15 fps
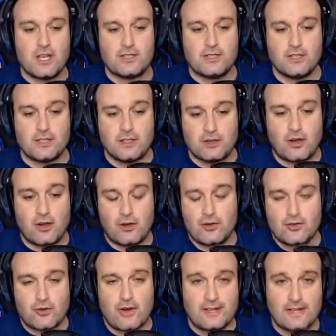to her
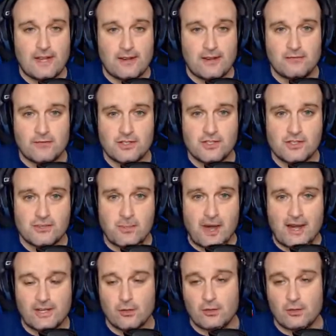trying to get Vision's body,